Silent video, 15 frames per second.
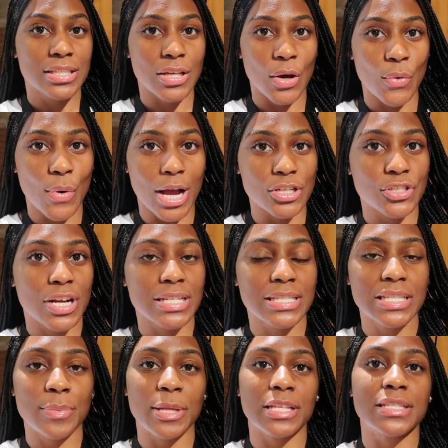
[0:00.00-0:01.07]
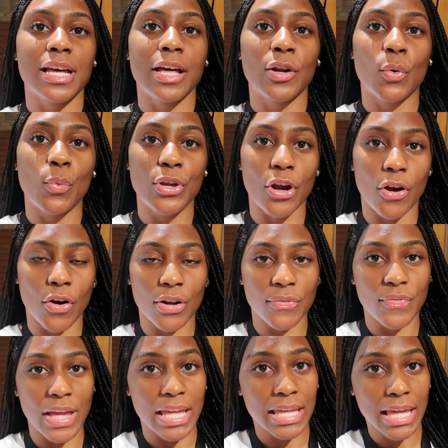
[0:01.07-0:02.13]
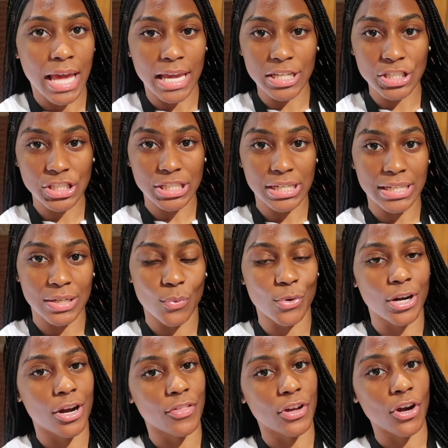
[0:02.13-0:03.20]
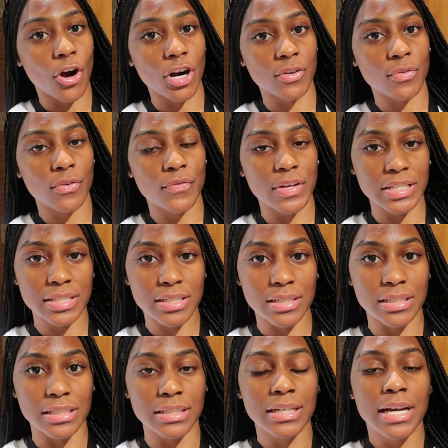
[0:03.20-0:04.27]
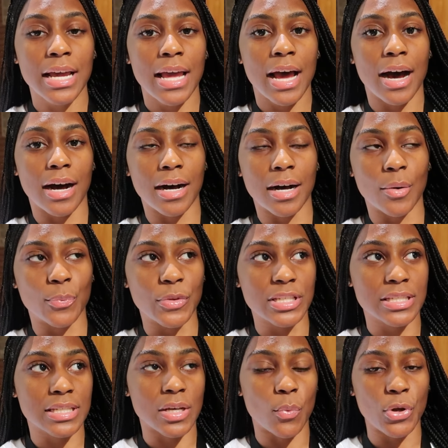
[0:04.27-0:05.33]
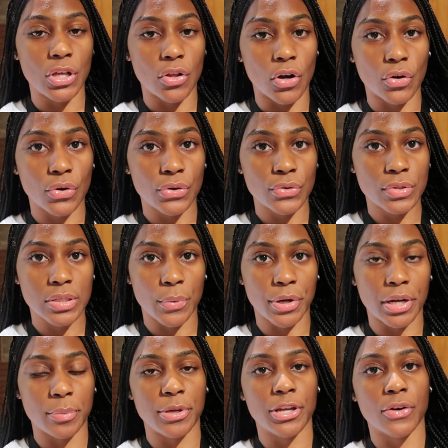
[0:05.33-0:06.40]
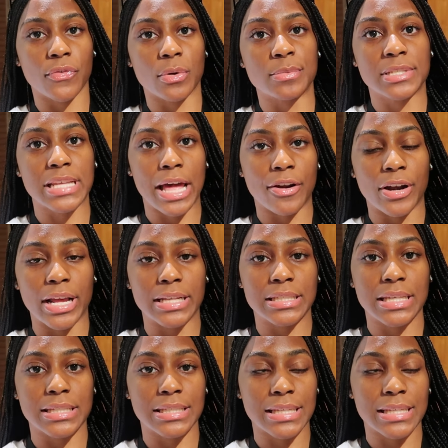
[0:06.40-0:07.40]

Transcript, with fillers: So as you guys can see by the title, we are on vacation. We are on the Carnival Vista. This is a week-long cruise, so we're gonna be here from Saturday to